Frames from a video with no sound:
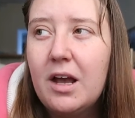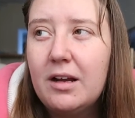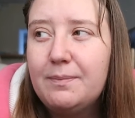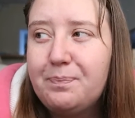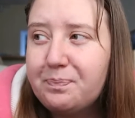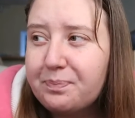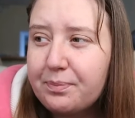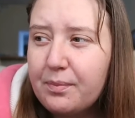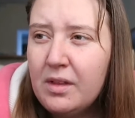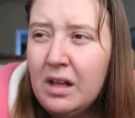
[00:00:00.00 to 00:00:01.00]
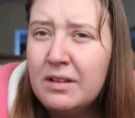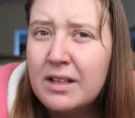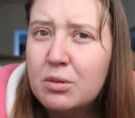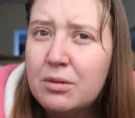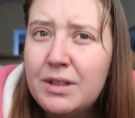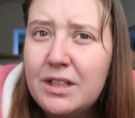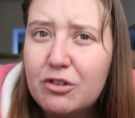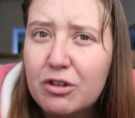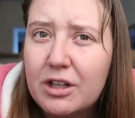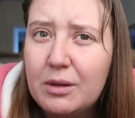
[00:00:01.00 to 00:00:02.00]
um, that's what I'm really
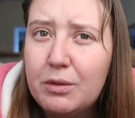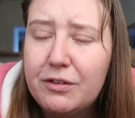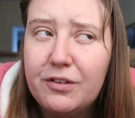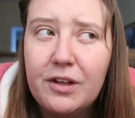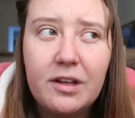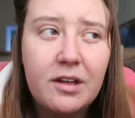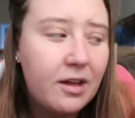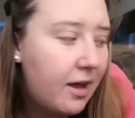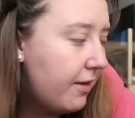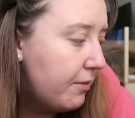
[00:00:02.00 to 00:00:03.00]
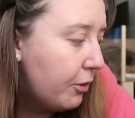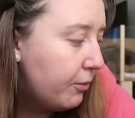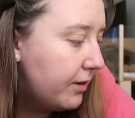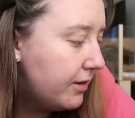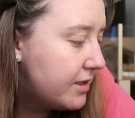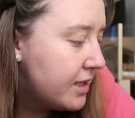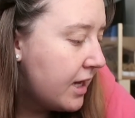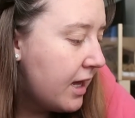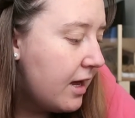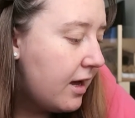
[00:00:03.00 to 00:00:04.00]
struggling with at the moment.
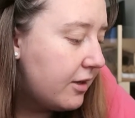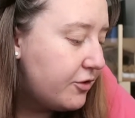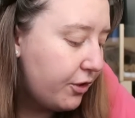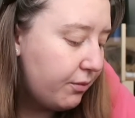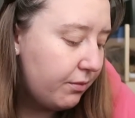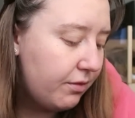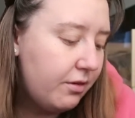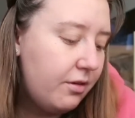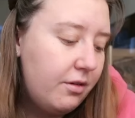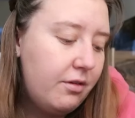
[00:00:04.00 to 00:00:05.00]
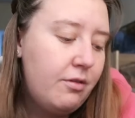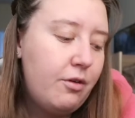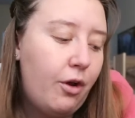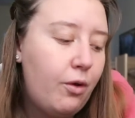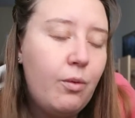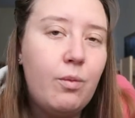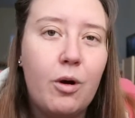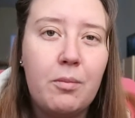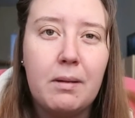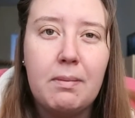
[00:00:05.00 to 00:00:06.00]
I don't know
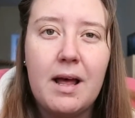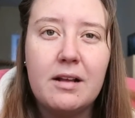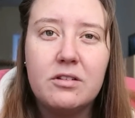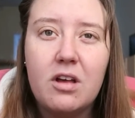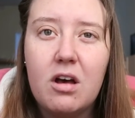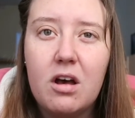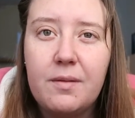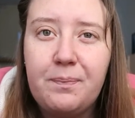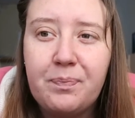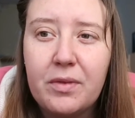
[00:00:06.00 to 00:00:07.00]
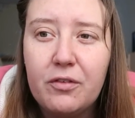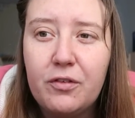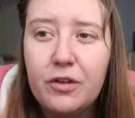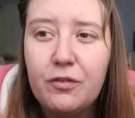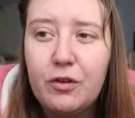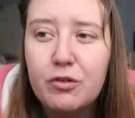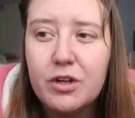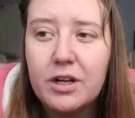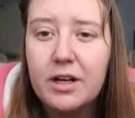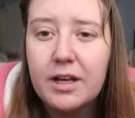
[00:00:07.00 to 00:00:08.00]
what my plans are for the
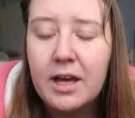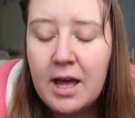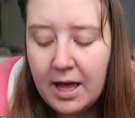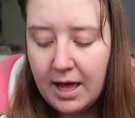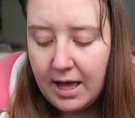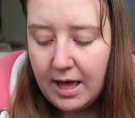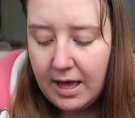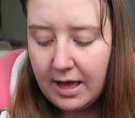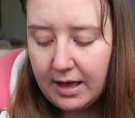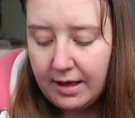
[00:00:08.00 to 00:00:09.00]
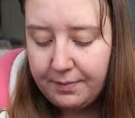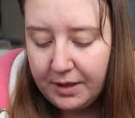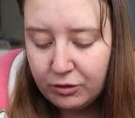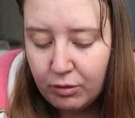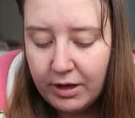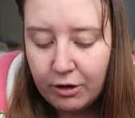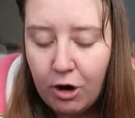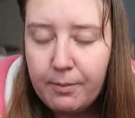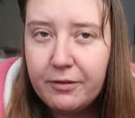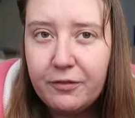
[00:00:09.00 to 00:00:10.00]
future. Like, um, it's quite a
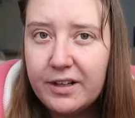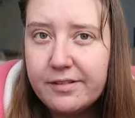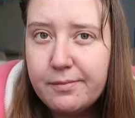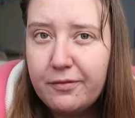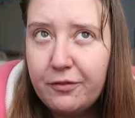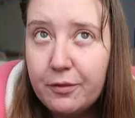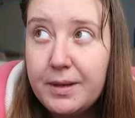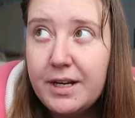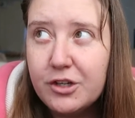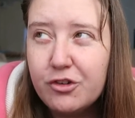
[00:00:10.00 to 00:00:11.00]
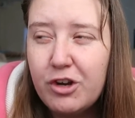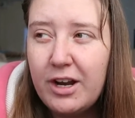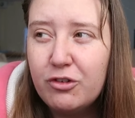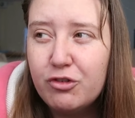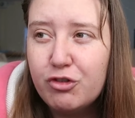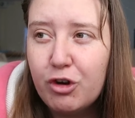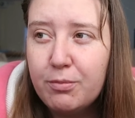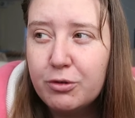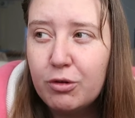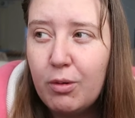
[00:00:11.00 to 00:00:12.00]
common thing to, for me to change
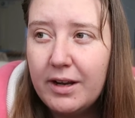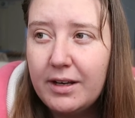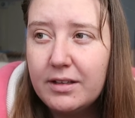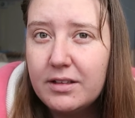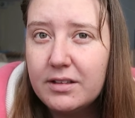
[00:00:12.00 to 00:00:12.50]
jobs quite